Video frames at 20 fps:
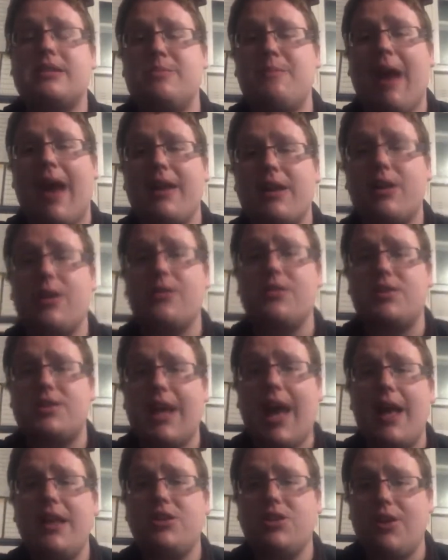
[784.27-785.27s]
Metokur
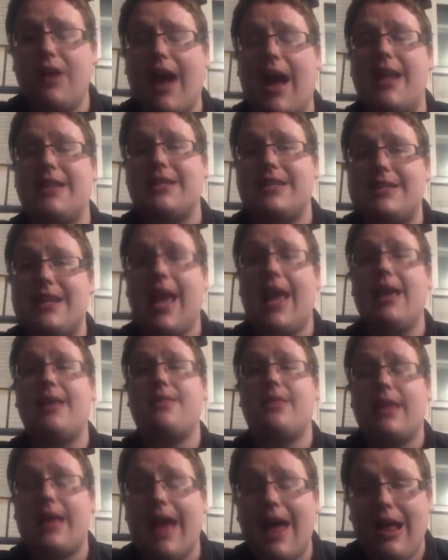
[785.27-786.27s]
said you had to take
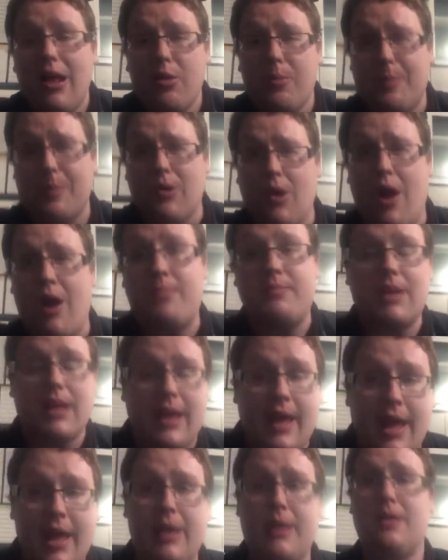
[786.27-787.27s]
the L, prom
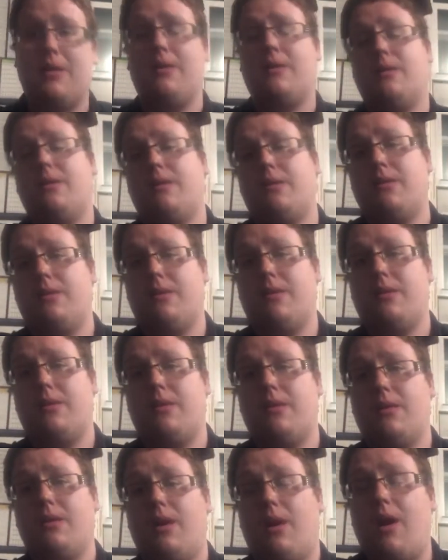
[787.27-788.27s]
king.
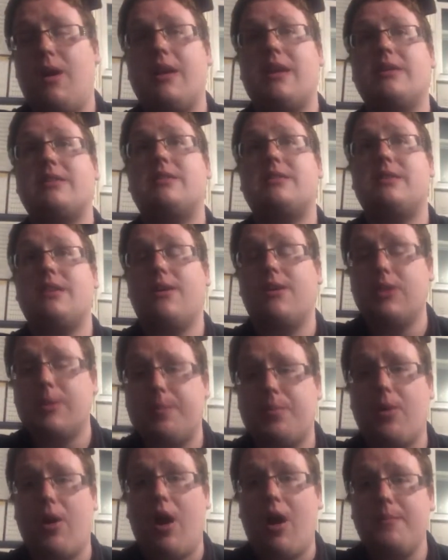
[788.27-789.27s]
Are you still the
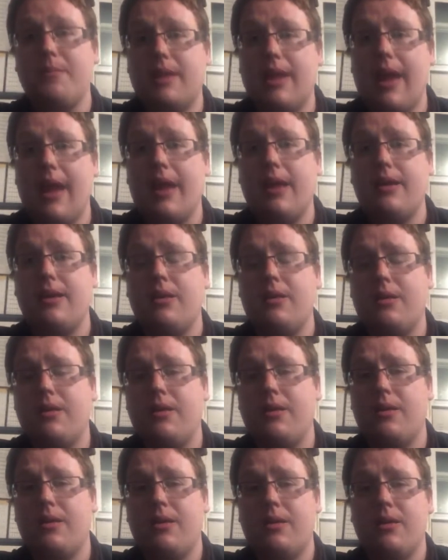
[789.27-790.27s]
prom king?
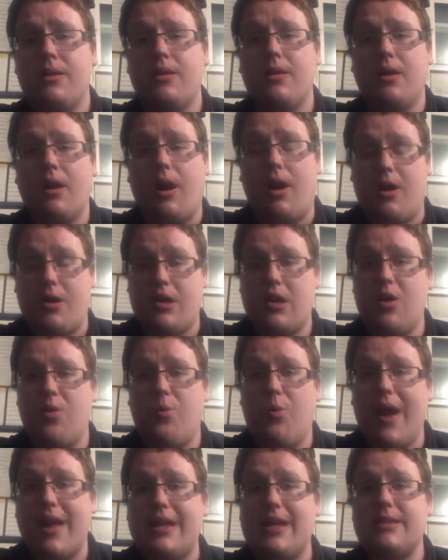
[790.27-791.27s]
Are you
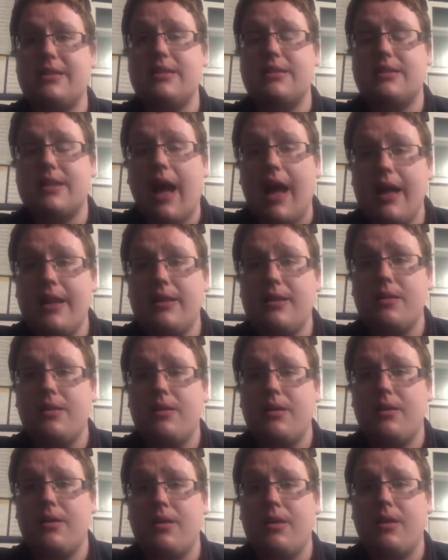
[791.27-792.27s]
winning, son?
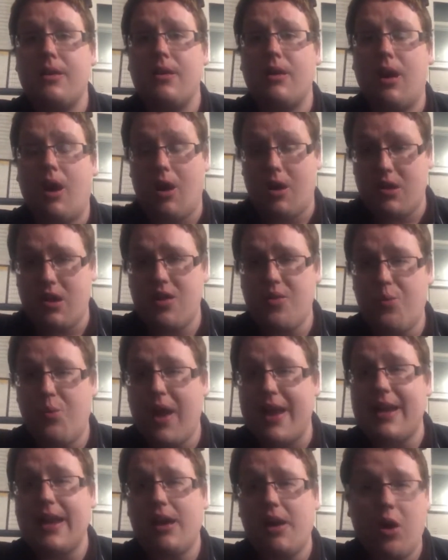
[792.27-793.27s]
Are you
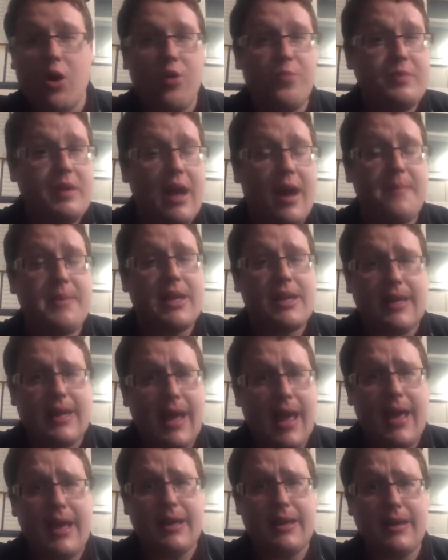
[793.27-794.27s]
winning, homecoming
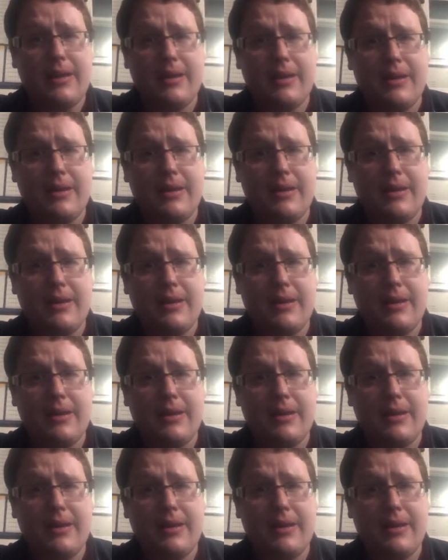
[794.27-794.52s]
king?